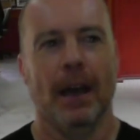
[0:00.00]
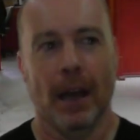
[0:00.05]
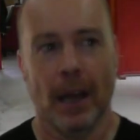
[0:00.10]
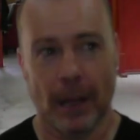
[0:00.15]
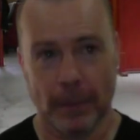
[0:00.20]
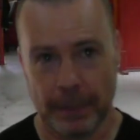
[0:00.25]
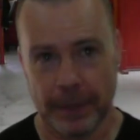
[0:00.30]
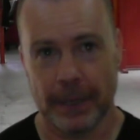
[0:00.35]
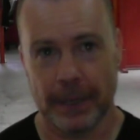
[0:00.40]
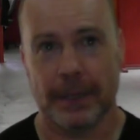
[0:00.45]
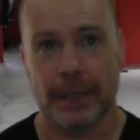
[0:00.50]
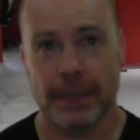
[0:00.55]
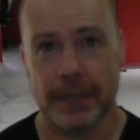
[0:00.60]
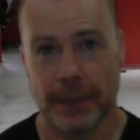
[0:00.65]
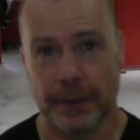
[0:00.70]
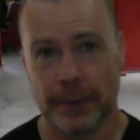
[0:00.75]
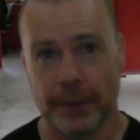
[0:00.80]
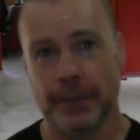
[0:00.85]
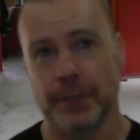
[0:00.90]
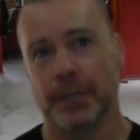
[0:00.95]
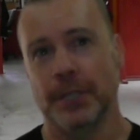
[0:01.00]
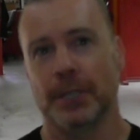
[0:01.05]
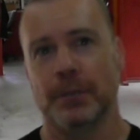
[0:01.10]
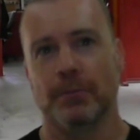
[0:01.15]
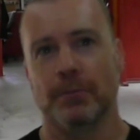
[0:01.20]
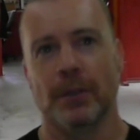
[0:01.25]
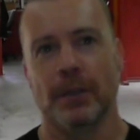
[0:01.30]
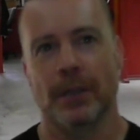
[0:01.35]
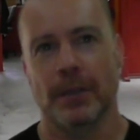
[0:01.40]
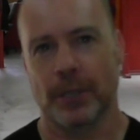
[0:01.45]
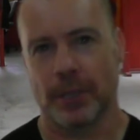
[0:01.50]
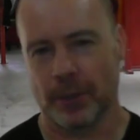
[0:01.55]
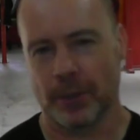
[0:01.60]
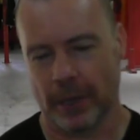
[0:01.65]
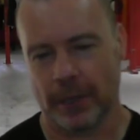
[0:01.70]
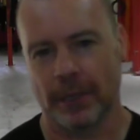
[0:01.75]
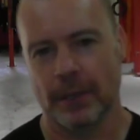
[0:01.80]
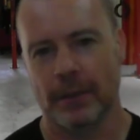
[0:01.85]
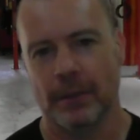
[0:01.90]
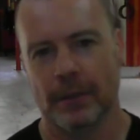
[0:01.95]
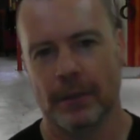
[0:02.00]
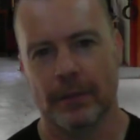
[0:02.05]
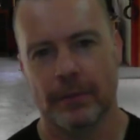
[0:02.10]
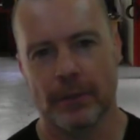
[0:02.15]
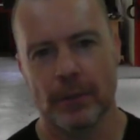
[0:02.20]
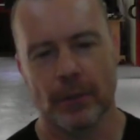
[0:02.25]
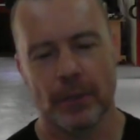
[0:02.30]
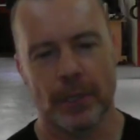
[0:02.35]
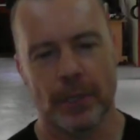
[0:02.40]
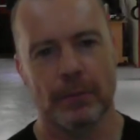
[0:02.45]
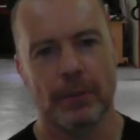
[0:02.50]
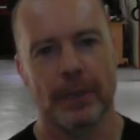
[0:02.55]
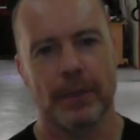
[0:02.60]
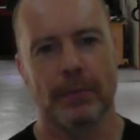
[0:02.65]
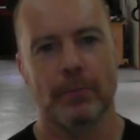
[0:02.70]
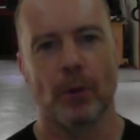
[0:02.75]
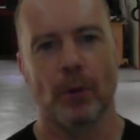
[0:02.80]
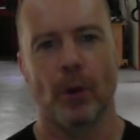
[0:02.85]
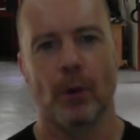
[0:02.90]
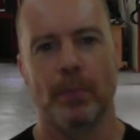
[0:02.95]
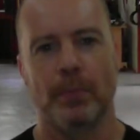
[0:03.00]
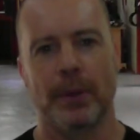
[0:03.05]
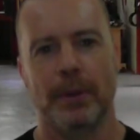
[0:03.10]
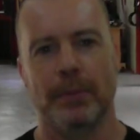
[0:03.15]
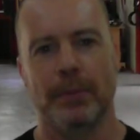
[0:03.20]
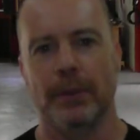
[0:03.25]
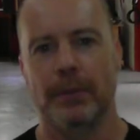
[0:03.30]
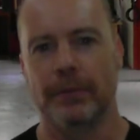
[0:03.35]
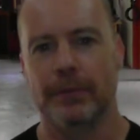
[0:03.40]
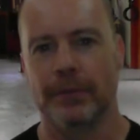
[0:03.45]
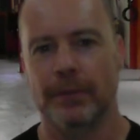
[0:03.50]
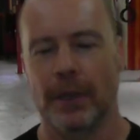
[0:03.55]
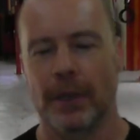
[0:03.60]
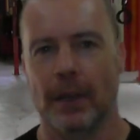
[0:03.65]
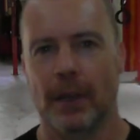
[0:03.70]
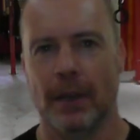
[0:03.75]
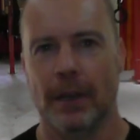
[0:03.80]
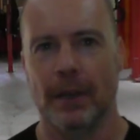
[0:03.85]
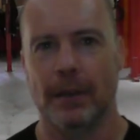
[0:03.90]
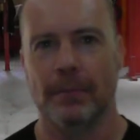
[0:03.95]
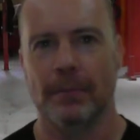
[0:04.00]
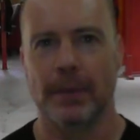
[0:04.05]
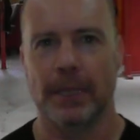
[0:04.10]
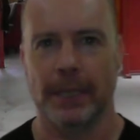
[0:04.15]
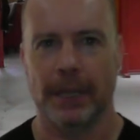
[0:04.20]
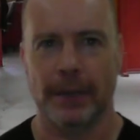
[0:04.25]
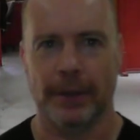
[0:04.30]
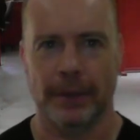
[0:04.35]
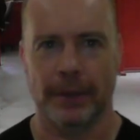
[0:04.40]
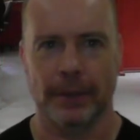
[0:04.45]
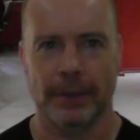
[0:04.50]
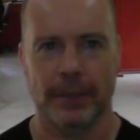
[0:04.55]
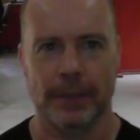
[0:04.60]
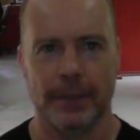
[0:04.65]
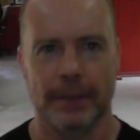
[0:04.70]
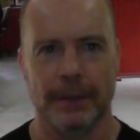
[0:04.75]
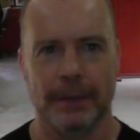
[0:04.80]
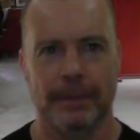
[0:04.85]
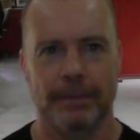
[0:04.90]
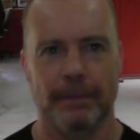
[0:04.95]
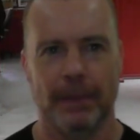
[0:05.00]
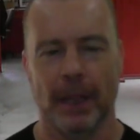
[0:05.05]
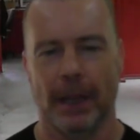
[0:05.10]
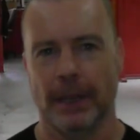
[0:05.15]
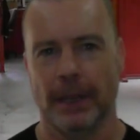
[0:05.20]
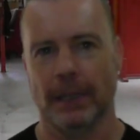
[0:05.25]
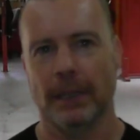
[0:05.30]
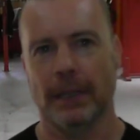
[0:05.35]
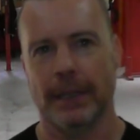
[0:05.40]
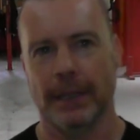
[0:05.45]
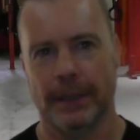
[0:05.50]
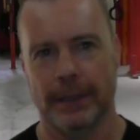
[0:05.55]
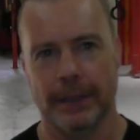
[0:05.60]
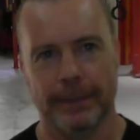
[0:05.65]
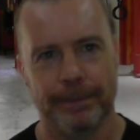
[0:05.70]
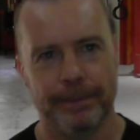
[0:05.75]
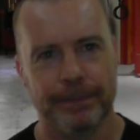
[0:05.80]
albeit the terugis were constructed, of course, with more primitive materials, like leather.